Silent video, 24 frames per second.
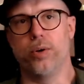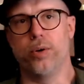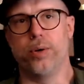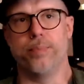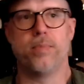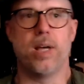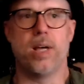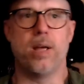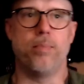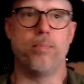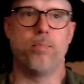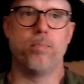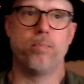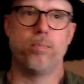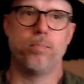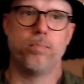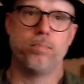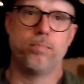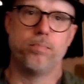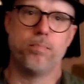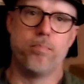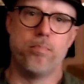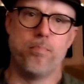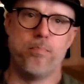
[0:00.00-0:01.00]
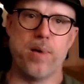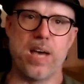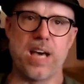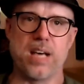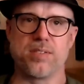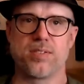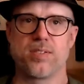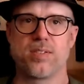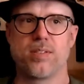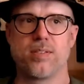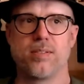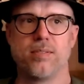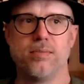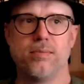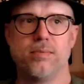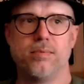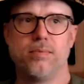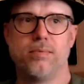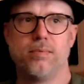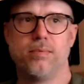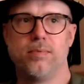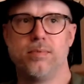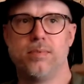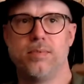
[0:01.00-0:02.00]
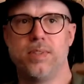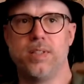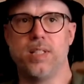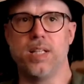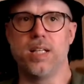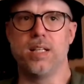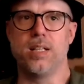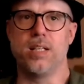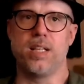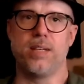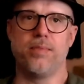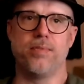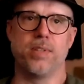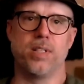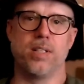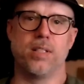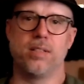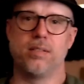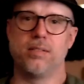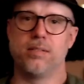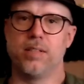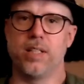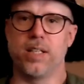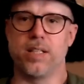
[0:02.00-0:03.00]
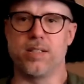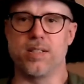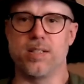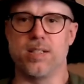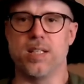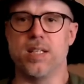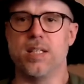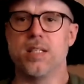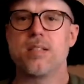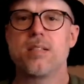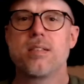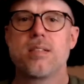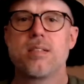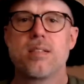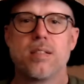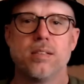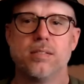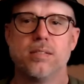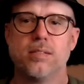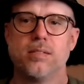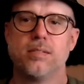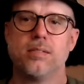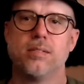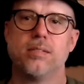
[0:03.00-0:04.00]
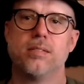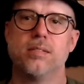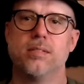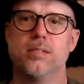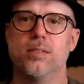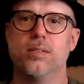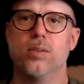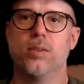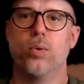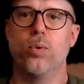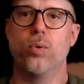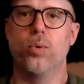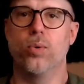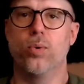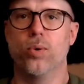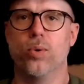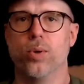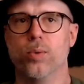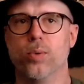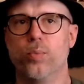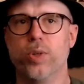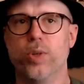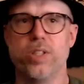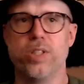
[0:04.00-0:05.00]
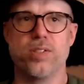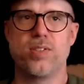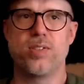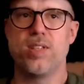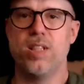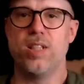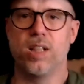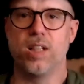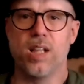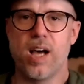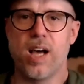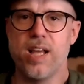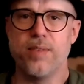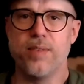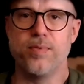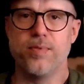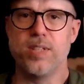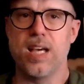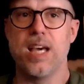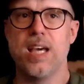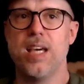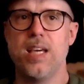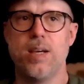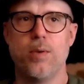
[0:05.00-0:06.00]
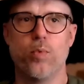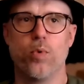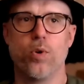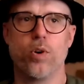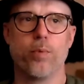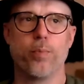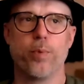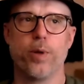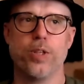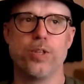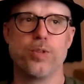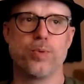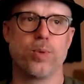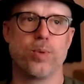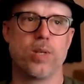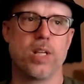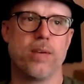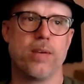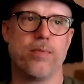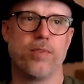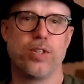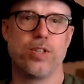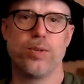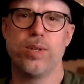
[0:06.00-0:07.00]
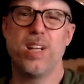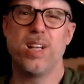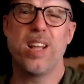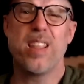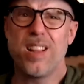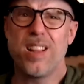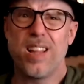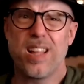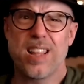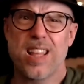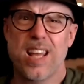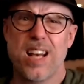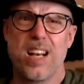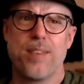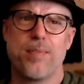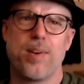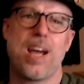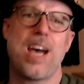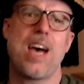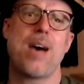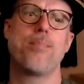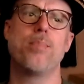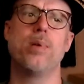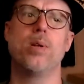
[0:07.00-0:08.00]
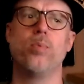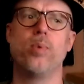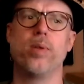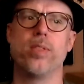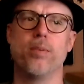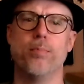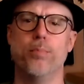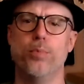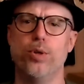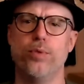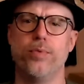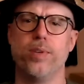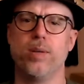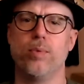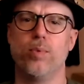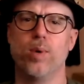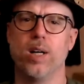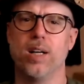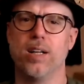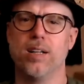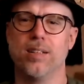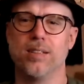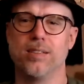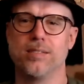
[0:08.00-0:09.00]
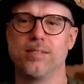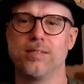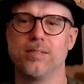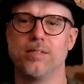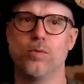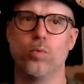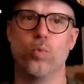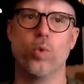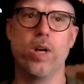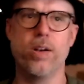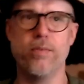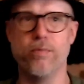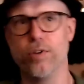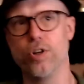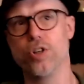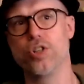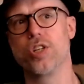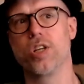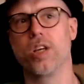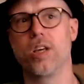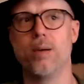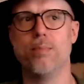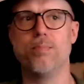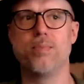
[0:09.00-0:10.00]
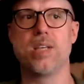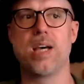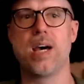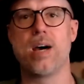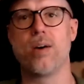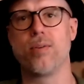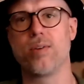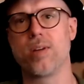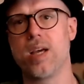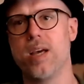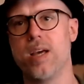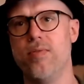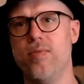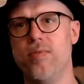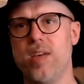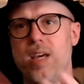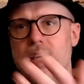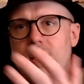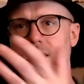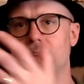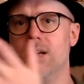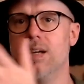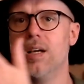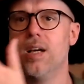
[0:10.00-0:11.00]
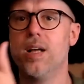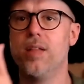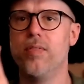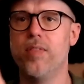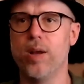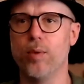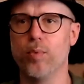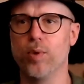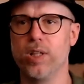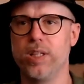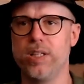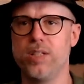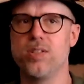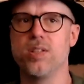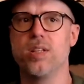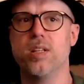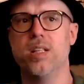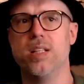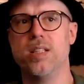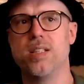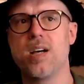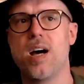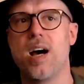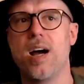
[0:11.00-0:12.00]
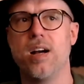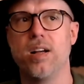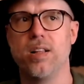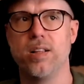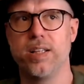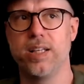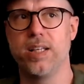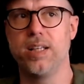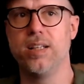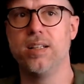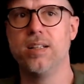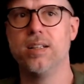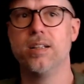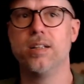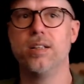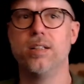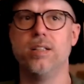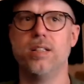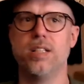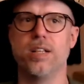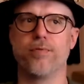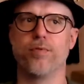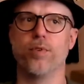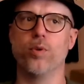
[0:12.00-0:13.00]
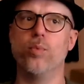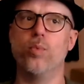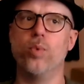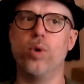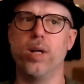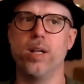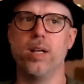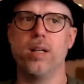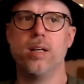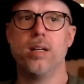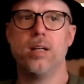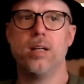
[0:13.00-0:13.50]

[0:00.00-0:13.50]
at best didn't even exist, or wouldn't see the light of day. Warner Brothers would never do it. Nothing like that had ever happened with a movie where one version comes out and then they release an entirely different one.